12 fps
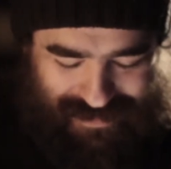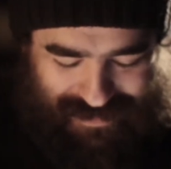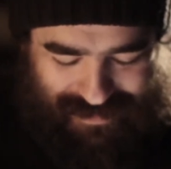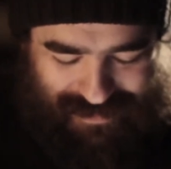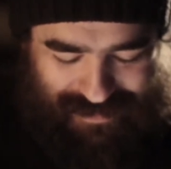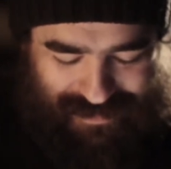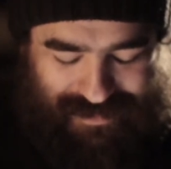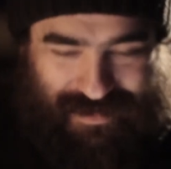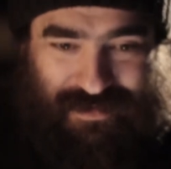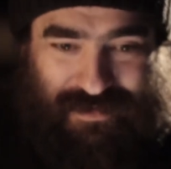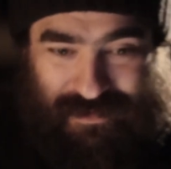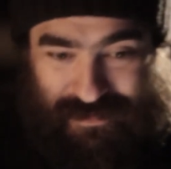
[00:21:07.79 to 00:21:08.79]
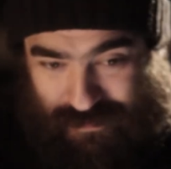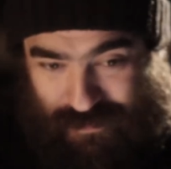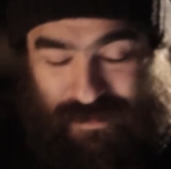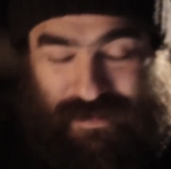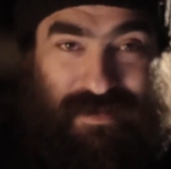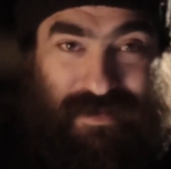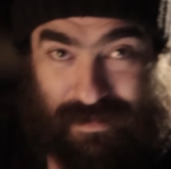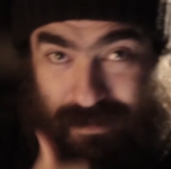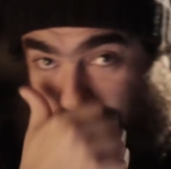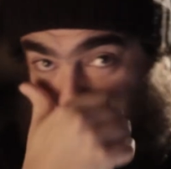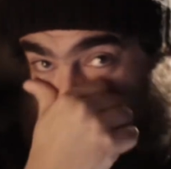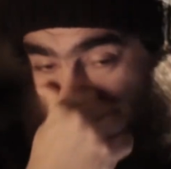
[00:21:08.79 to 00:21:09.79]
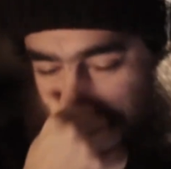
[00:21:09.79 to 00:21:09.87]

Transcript: And I just saw in